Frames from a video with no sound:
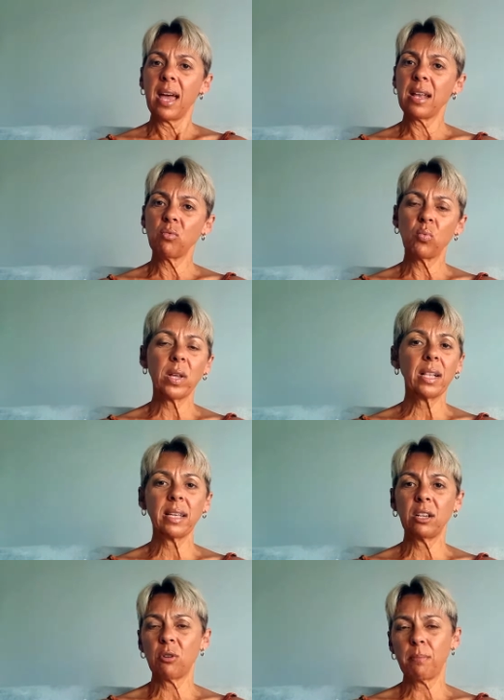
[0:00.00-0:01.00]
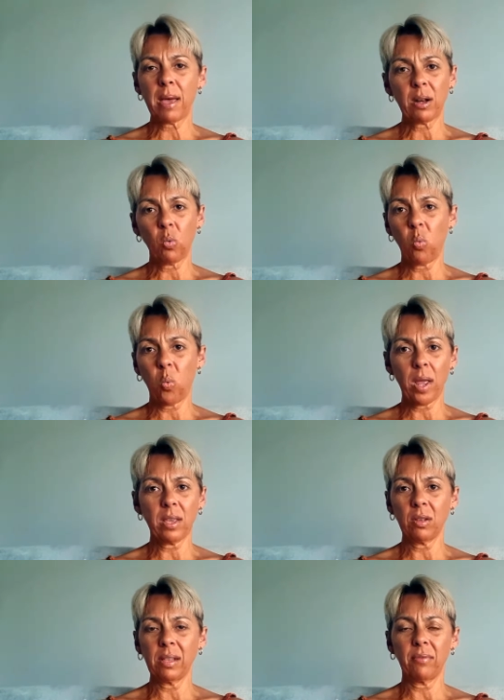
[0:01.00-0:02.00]
And really, no matter where
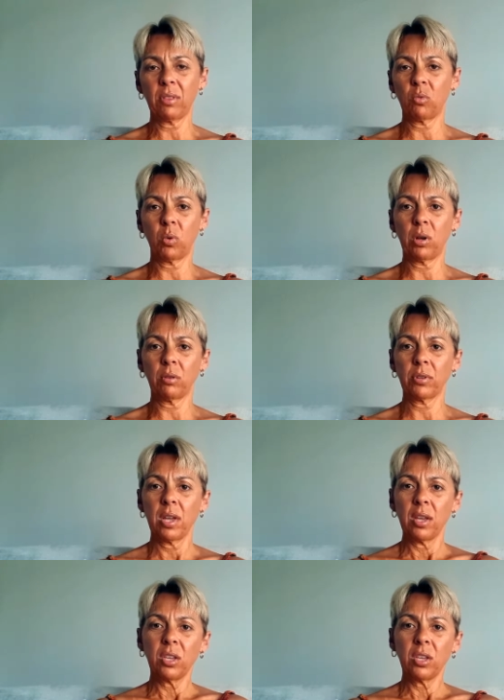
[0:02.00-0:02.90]
you live in the world,